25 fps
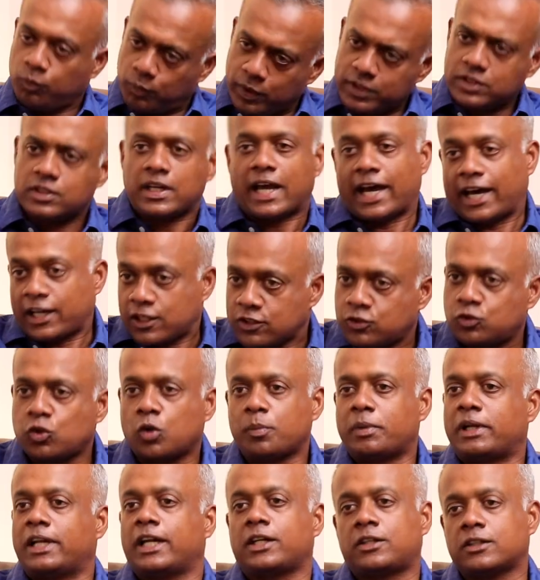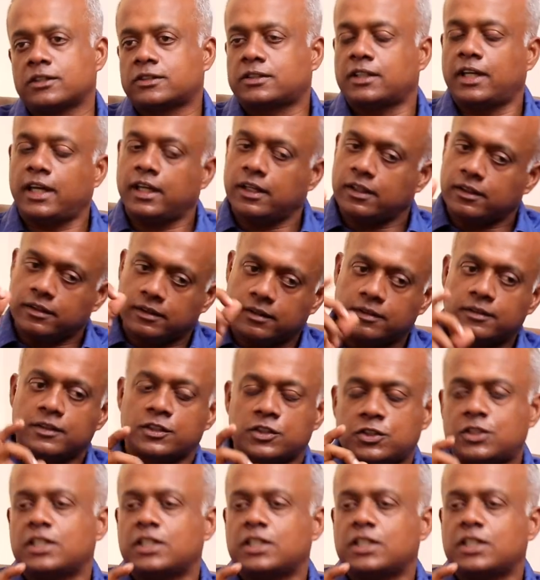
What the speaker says: which Harris told me later, saying,